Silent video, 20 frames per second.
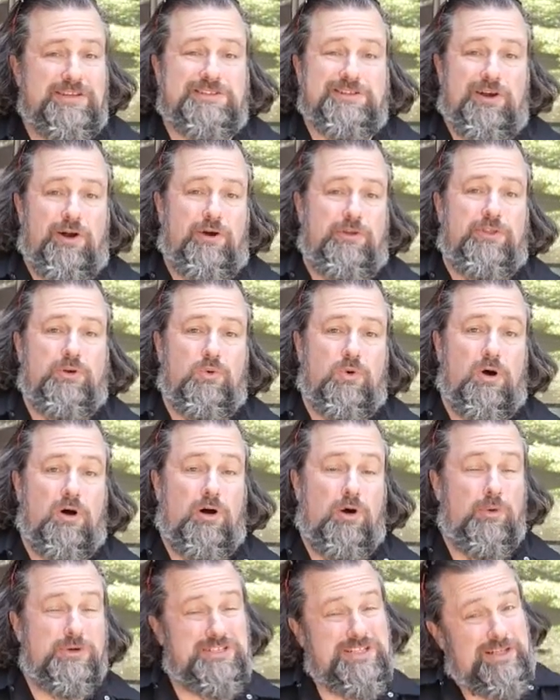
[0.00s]
this on the
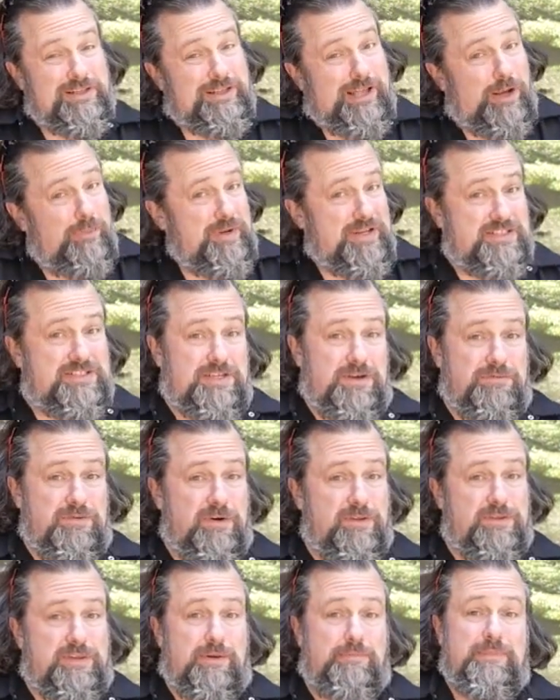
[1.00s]
wall, which is a little bit
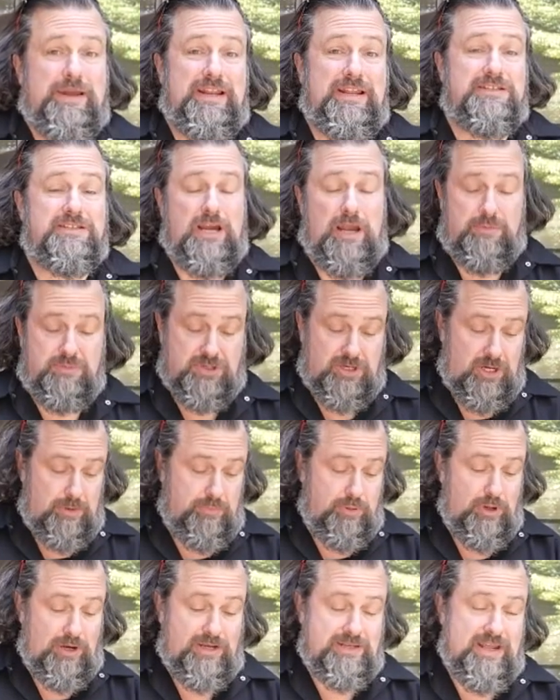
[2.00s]
different than many times you're
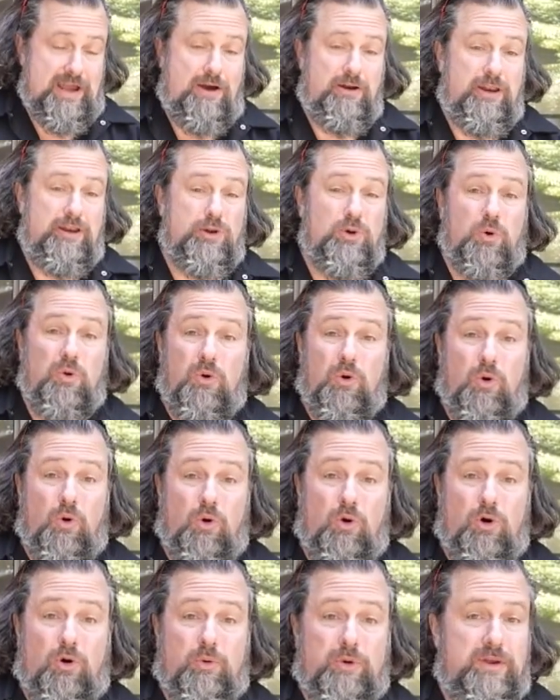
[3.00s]
gonna put it down into a
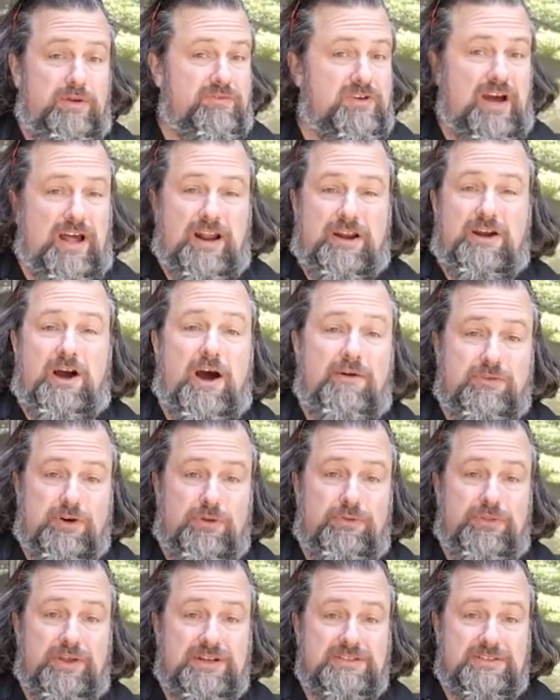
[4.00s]
hole where you've got a
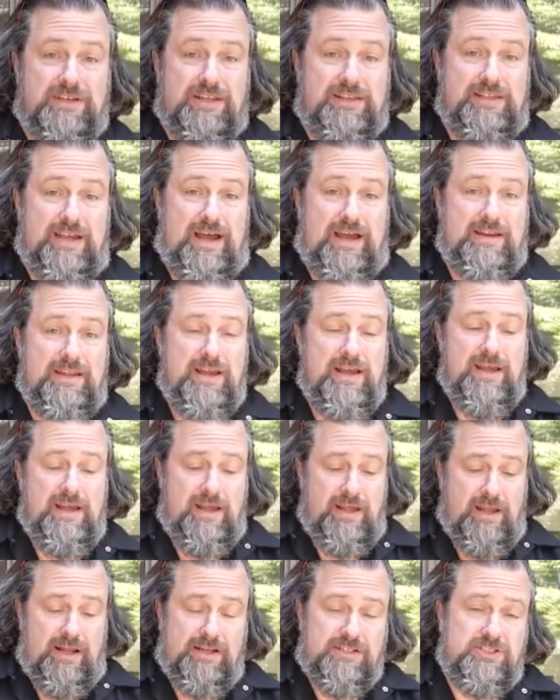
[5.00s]
cover and things like that.
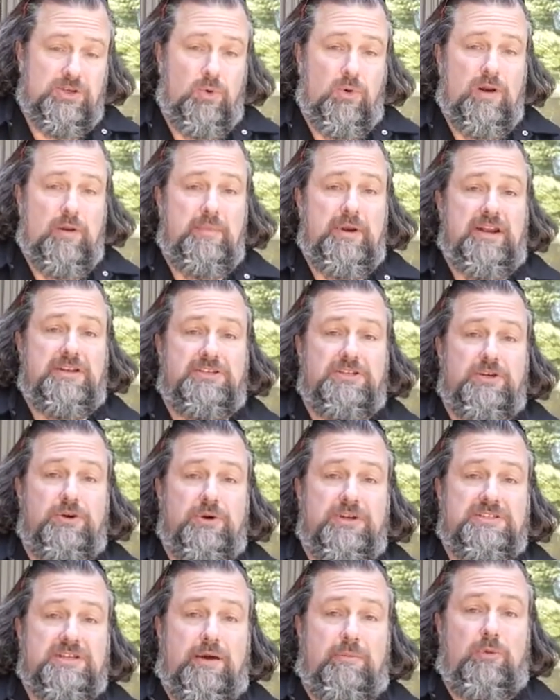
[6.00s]
And so what I'm gonna
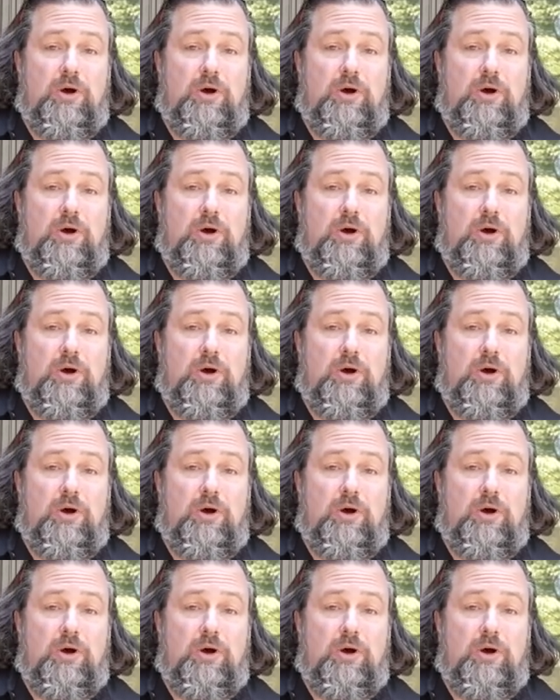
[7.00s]
do is I